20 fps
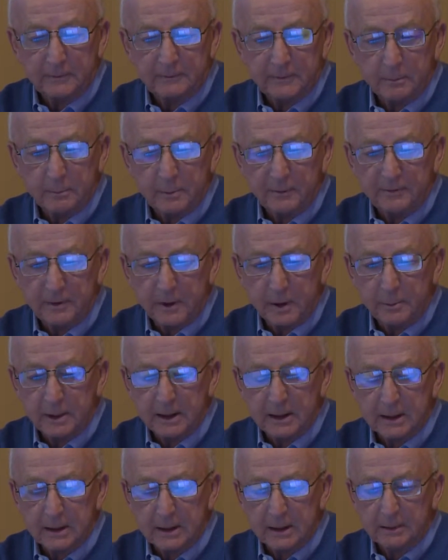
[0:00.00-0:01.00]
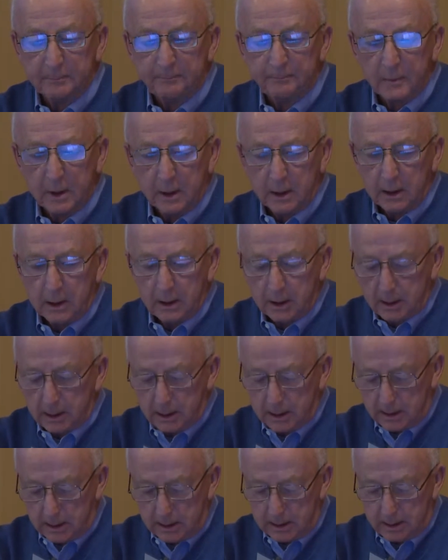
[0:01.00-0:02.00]
from the very beginning.
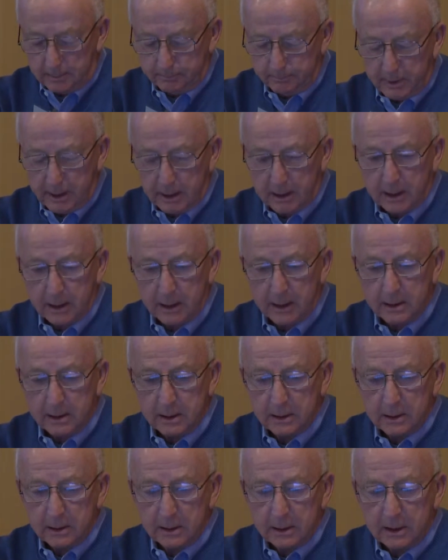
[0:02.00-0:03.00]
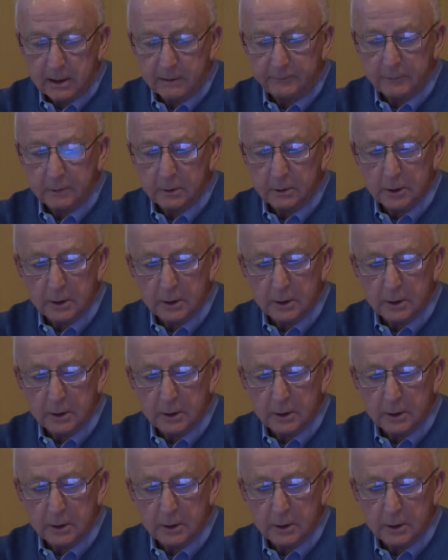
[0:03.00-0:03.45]
And if you